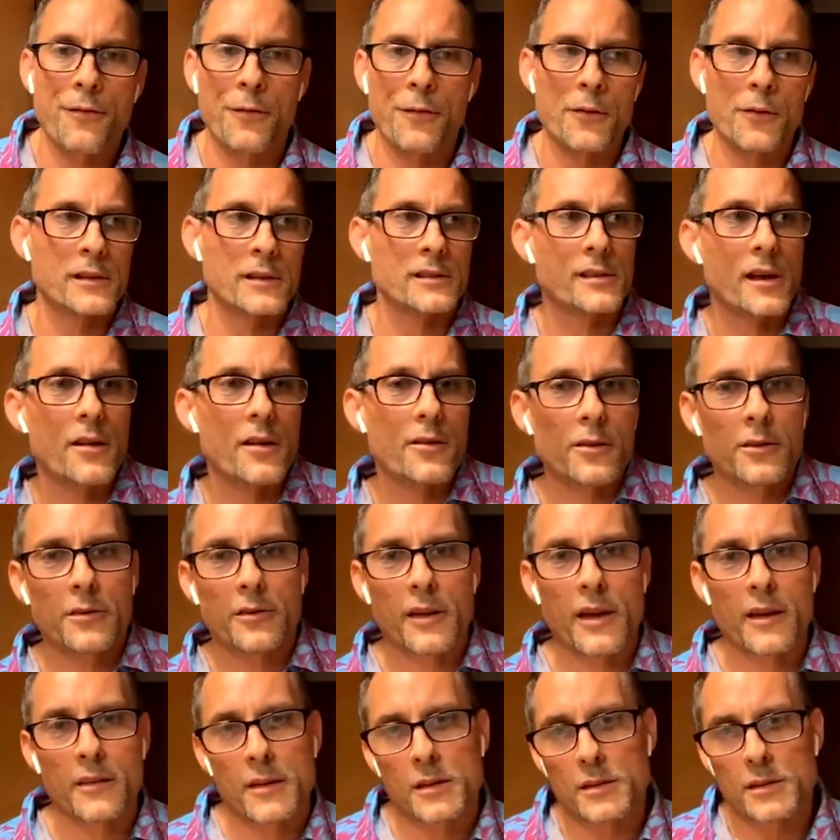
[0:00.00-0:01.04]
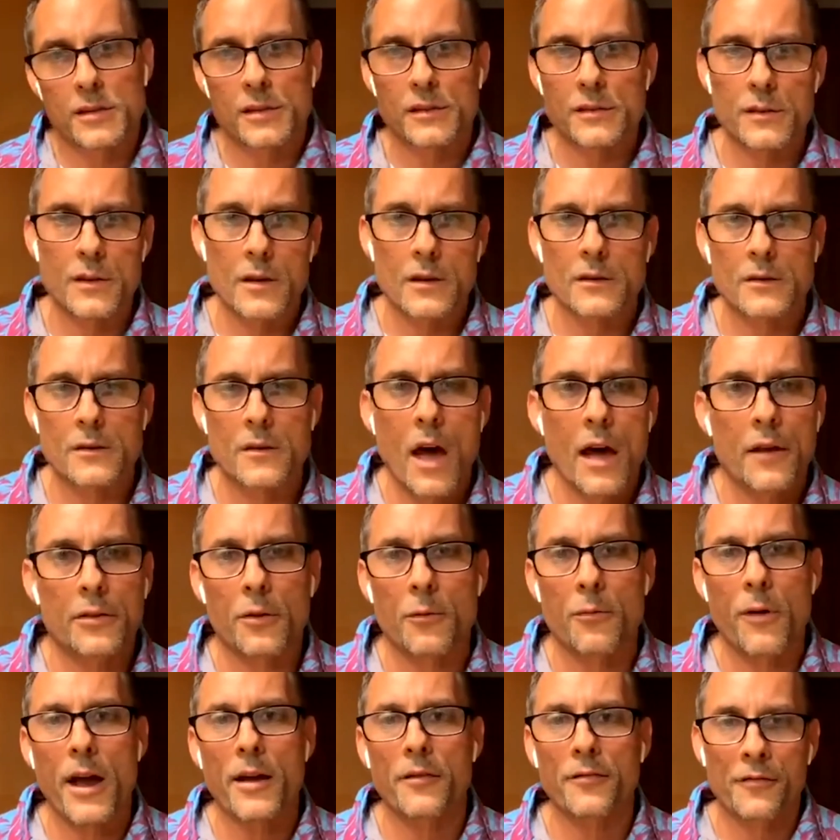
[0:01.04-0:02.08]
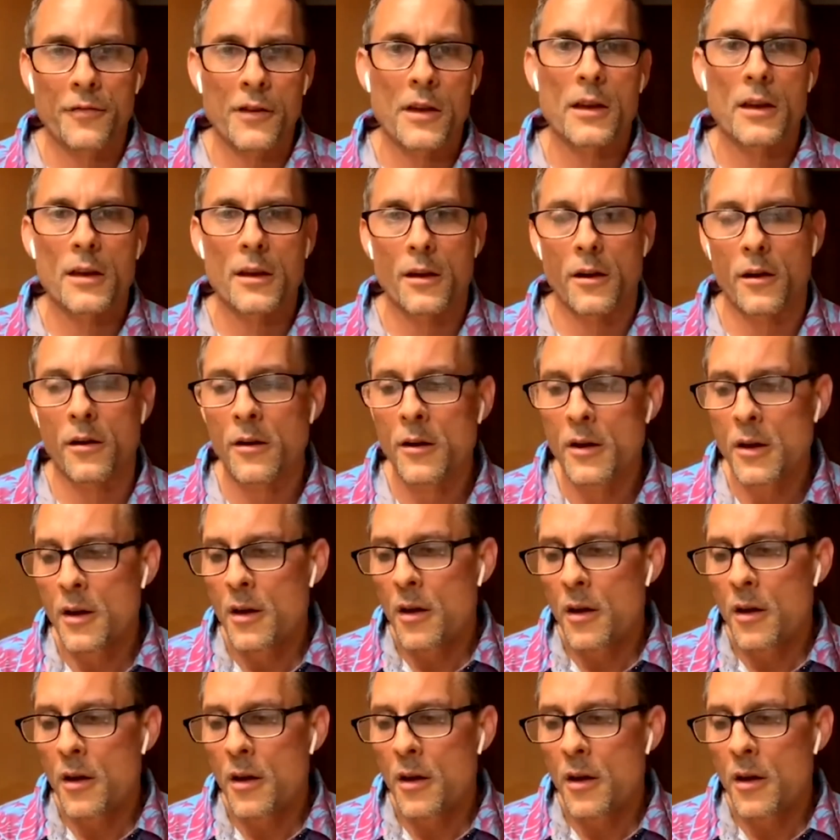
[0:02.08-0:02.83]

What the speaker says: for this other thing that's just, it's not the right fit here?